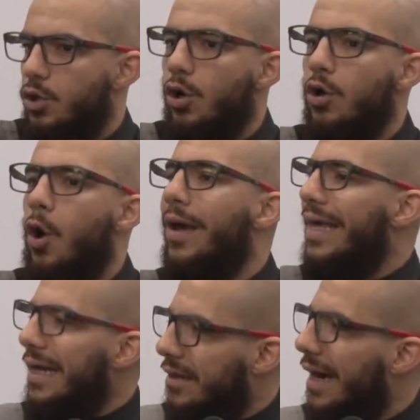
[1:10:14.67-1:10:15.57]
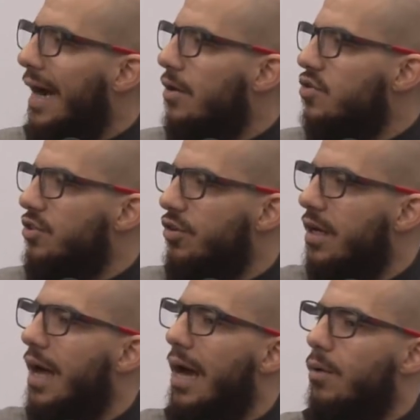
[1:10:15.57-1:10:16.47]
You don't go eat at their house and
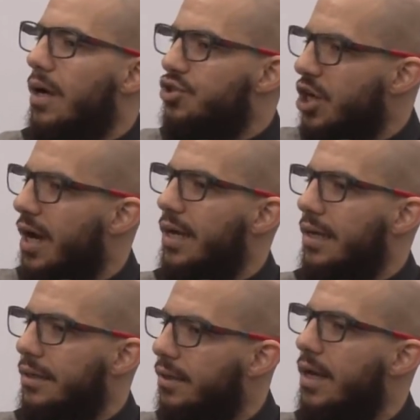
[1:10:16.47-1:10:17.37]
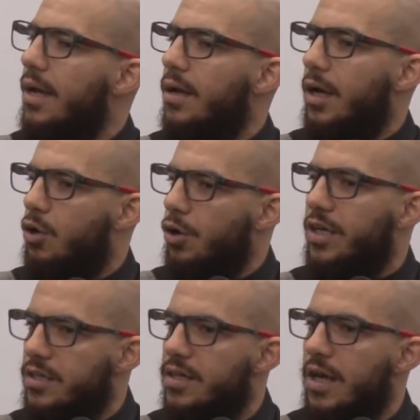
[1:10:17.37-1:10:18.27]
drink gahwa and chai and
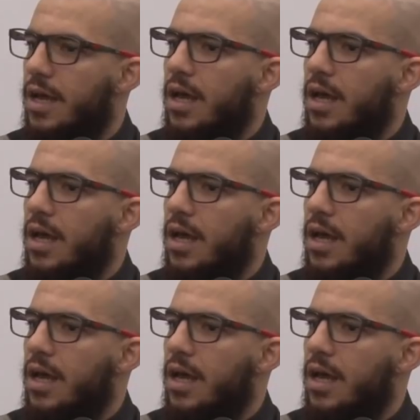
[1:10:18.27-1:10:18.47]
cookies.